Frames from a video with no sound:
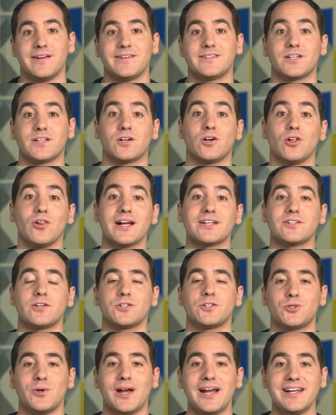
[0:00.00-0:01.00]
To collect our
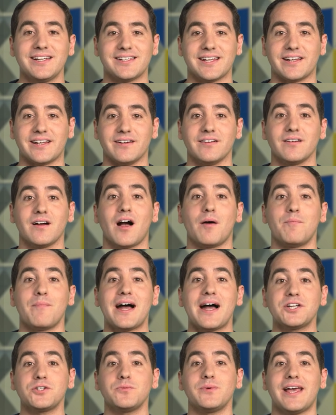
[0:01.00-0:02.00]
training data,
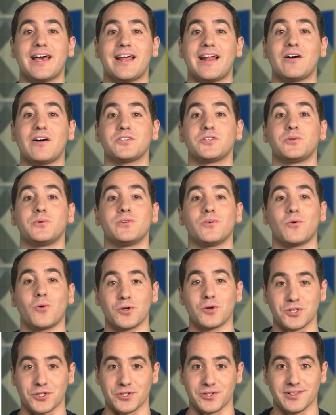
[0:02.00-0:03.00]
imagine we head out to an
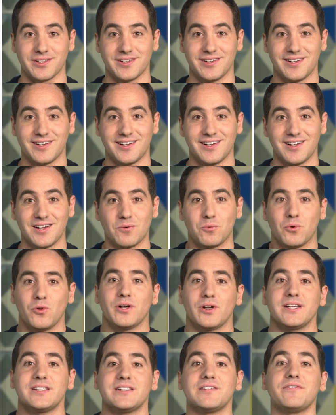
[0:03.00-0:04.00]
orchard. We'll
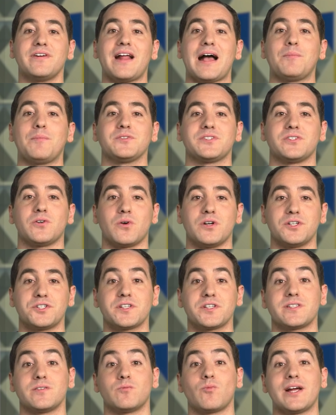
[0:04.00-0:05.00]
look at different apples and
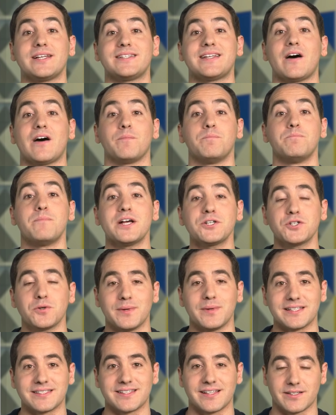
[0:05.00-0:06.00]
oranges and write down
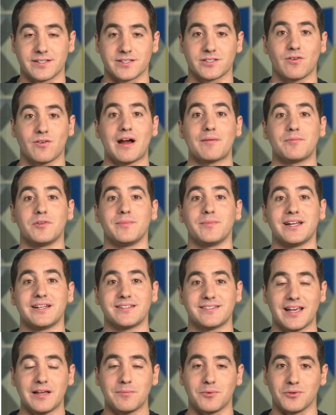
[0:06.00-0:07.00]
measurements that describe them in a
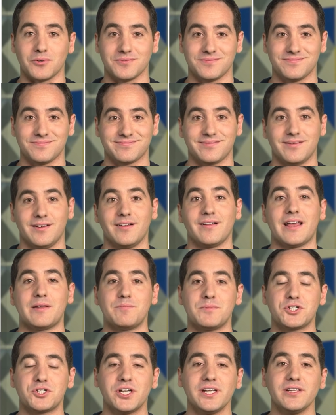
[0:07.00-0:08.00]
table. In
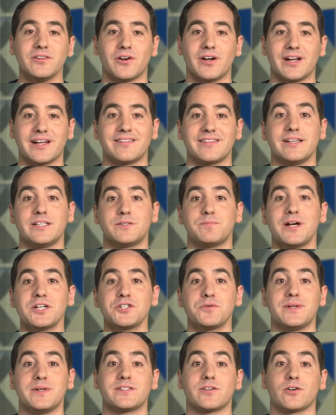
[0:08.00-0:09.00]
machine learning, these
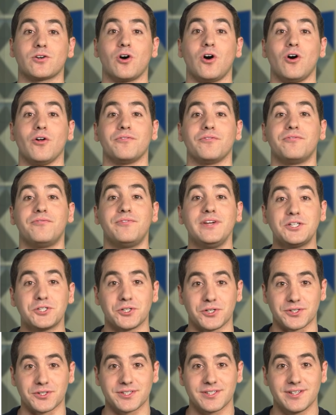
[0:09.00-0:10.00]
measurements are called
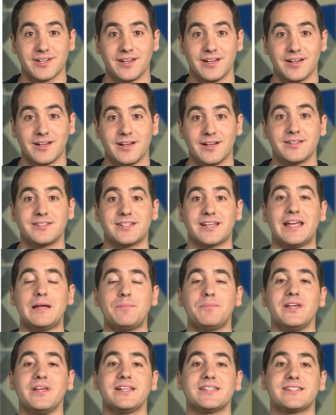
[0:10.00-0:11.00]
features. To
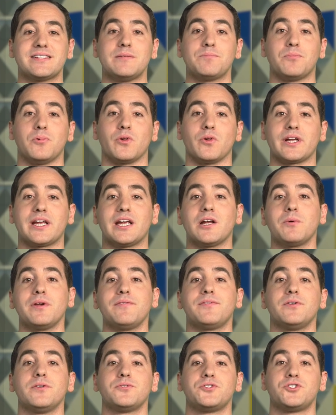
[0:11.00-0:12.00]
keep things simple, here
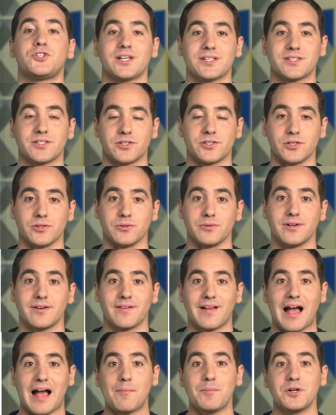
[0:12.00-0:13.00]
we've used just 2,
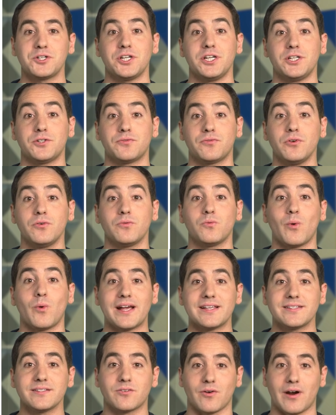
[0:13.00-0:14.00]
how much each fruit
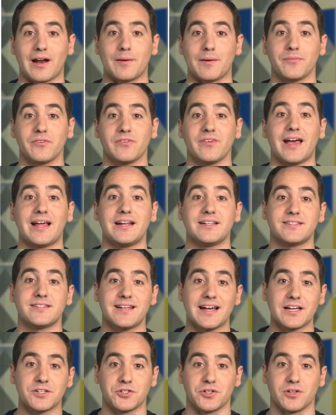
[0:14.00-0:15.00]
weighs in grams, and its
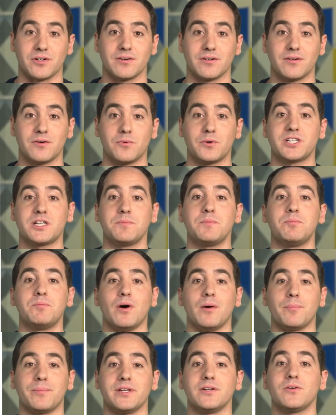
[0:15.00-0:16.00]
texture, which can be
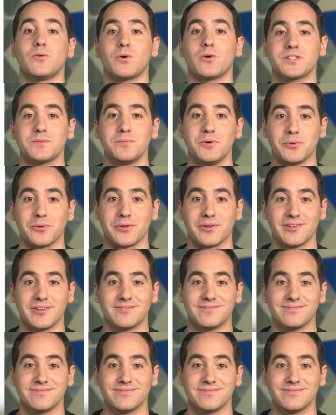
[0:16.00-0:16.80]
bumpy or smooth.